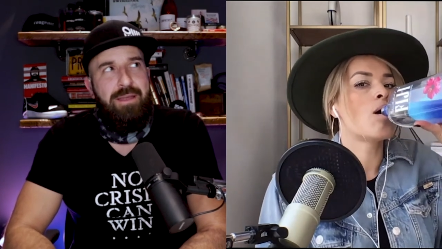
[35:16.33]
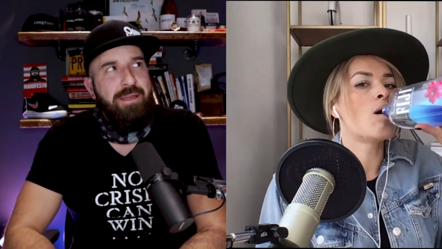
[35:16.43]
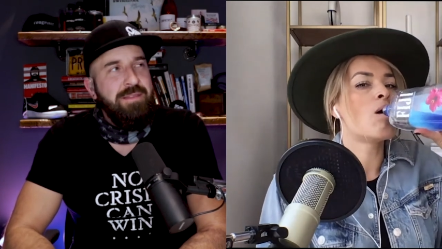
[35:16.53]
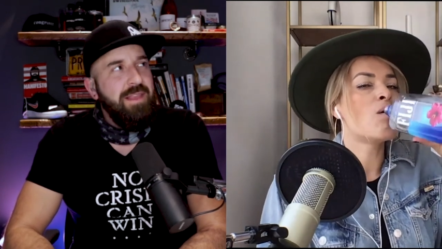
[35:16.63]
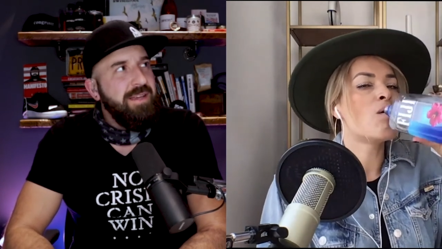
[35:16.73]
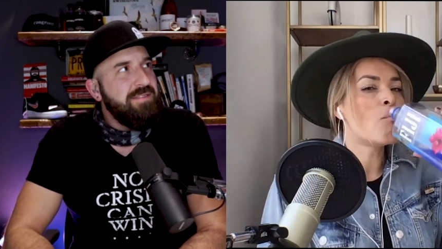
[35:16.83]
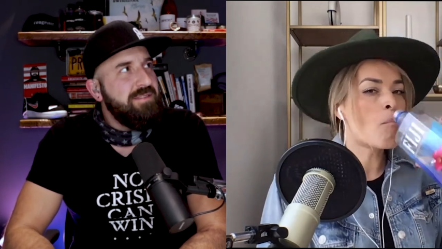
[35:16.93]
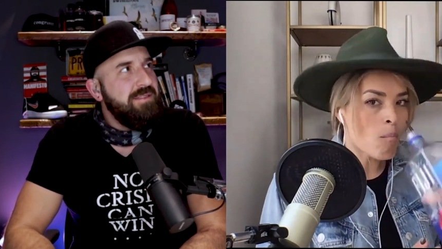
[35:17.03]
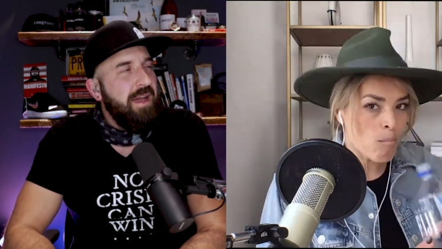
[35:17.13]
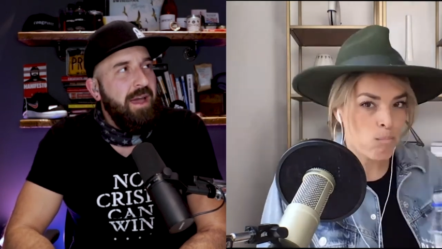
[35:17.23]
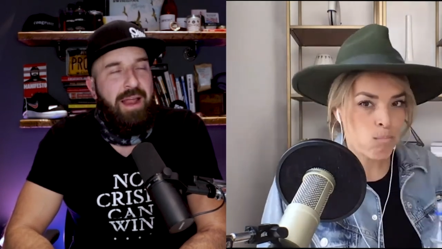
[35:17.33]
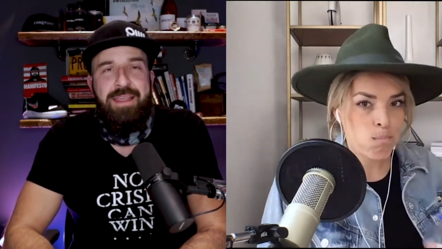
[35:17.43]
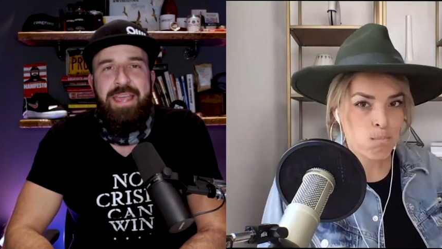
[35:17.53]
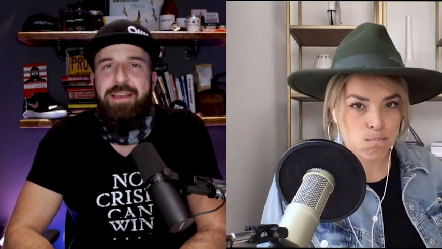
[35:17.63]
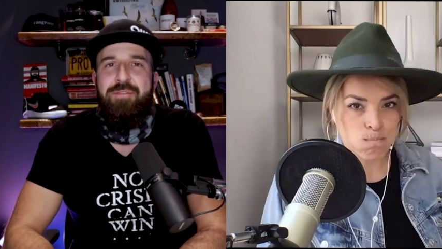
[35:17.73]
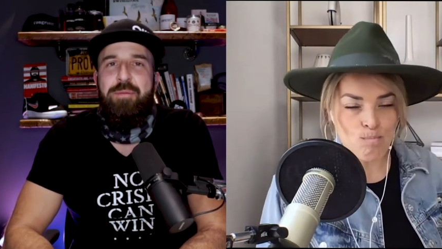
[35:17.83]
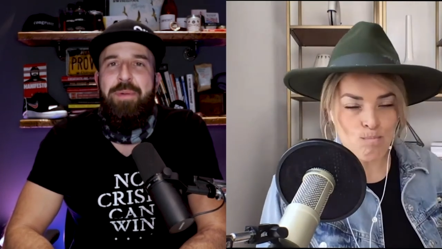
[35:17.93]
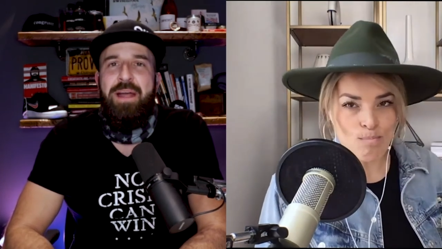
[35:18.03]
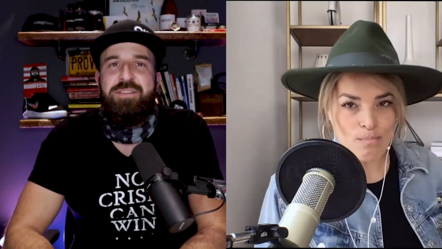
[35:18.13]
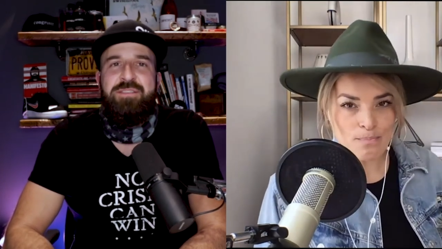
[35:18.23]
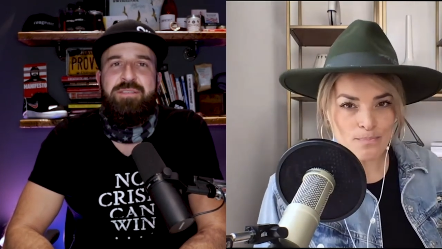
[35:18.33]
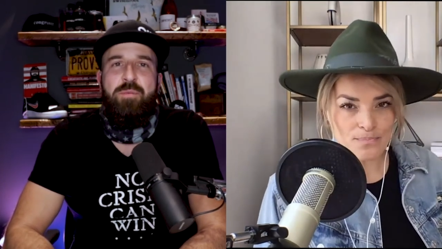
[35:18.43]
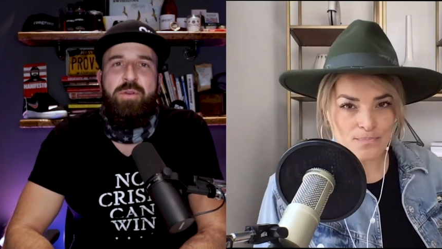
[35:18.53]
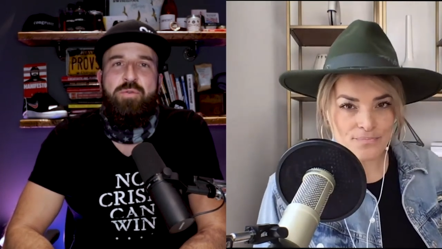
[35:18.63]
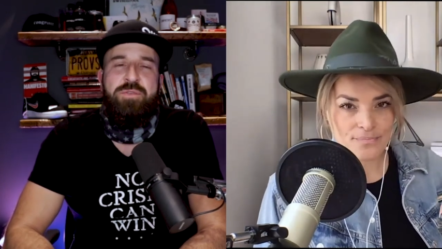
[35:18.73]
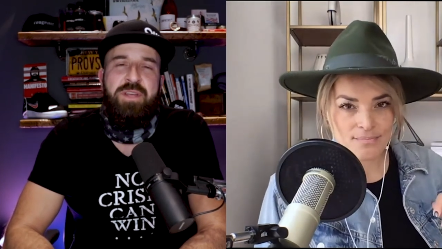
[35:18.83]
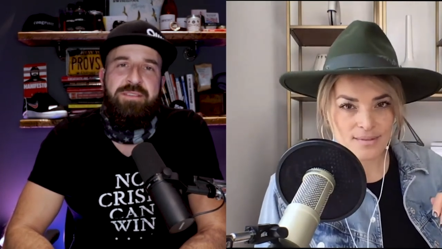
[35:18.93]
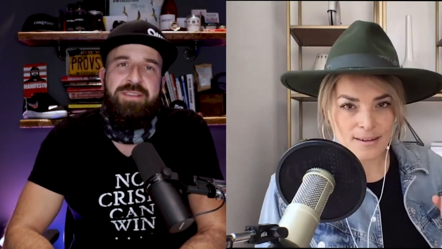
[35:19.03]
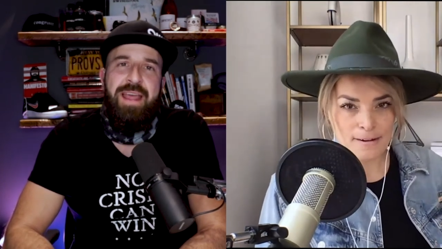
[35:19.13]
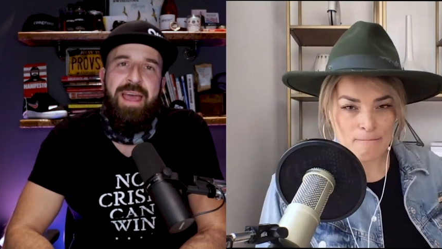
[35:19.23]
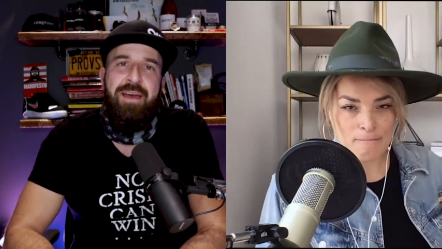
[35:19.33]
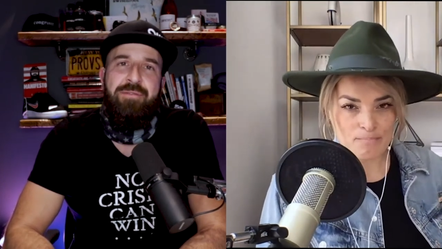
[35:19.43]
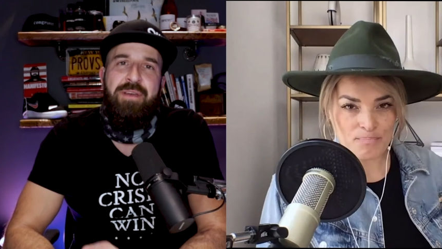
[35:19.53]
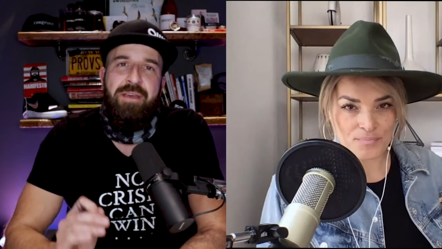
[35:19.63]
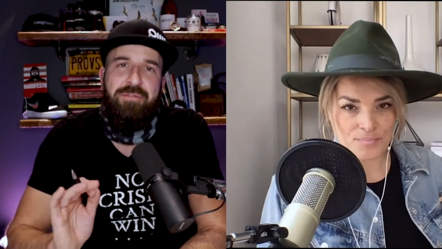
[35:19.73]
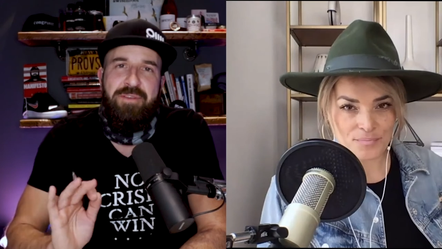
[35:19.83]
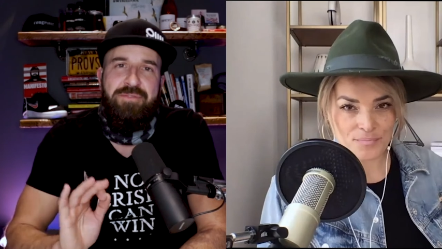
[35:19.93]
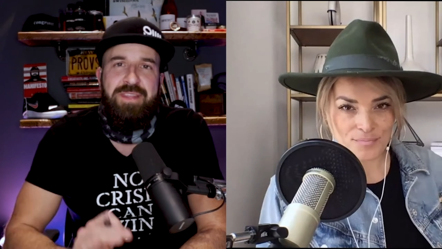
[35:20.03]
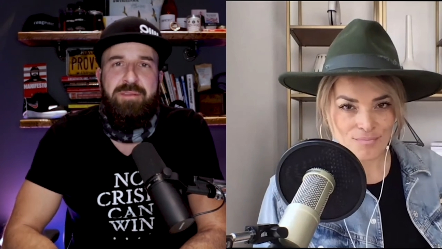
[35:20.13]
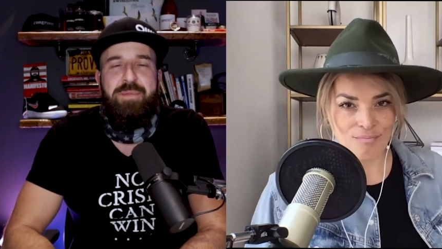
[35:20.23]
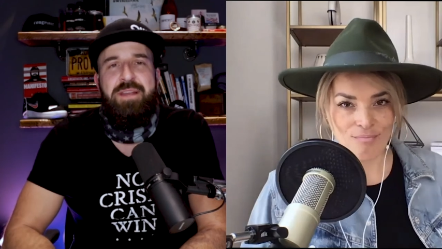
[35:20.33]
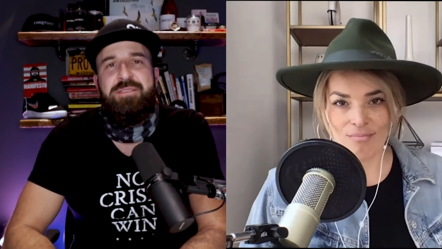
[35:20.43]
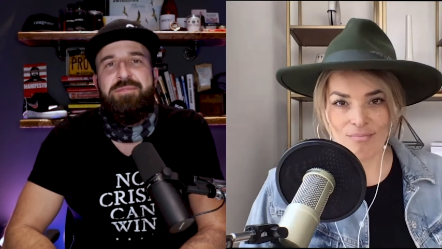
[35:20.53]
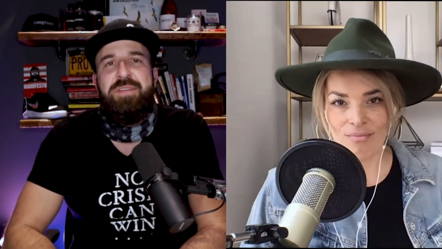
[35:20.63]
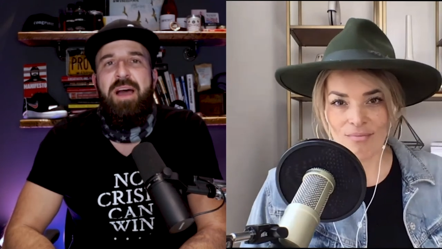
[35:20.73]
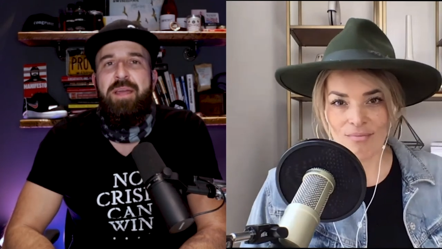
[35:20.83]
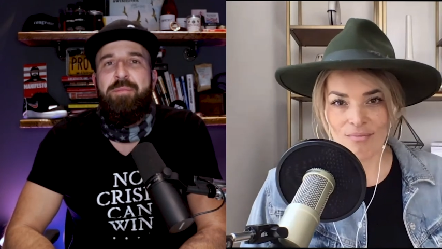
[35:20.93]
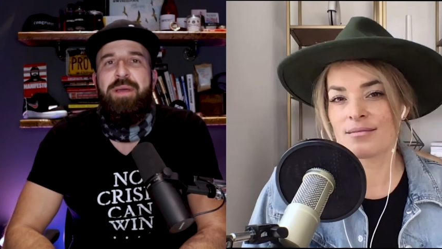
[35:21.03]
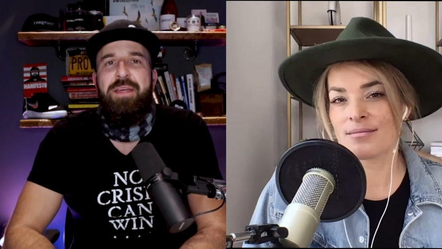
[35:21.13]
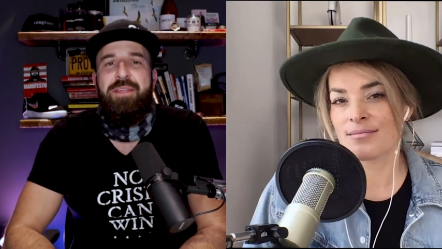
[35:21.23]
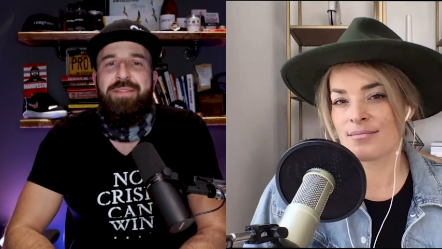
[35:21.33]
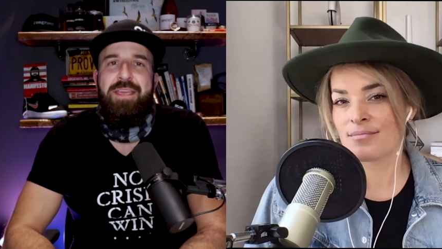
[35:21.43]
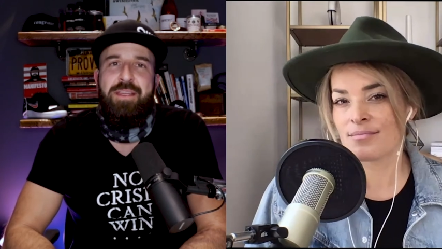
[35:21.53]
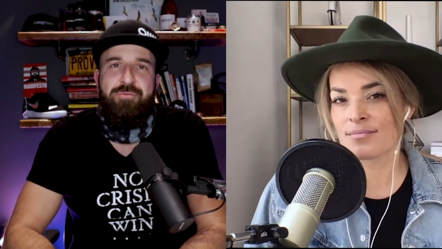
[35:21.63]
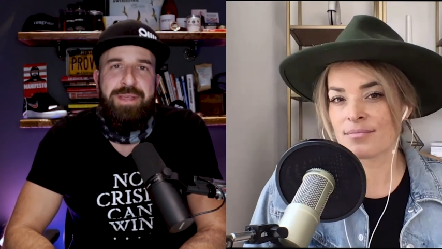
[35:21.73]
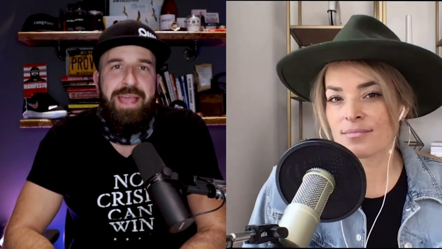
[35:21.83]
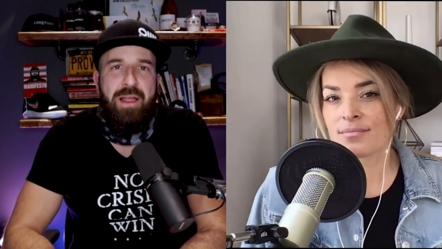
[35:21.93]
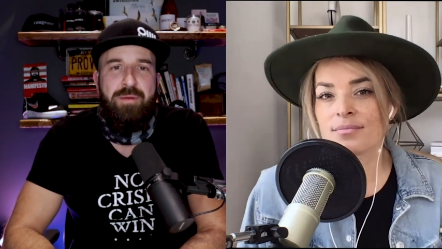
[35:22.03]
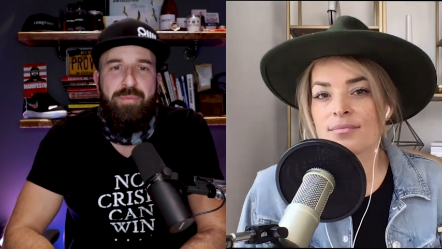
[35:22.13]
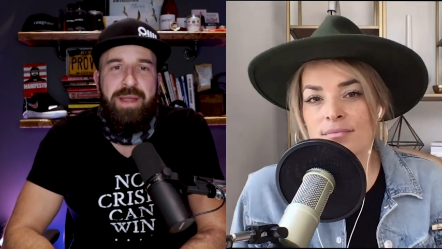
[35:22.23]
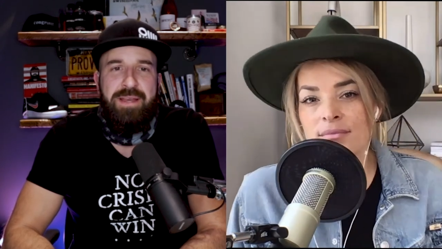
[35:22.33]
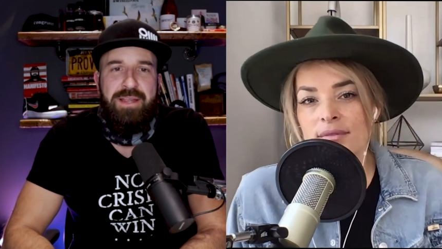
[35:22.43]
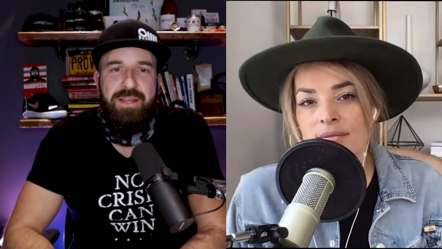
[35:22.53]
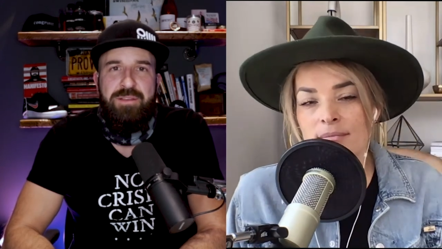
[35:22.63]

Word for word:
Speaker 1: unless I, I, can't even imagine someone who doesn't have 15 minutes of time that they can recalibrate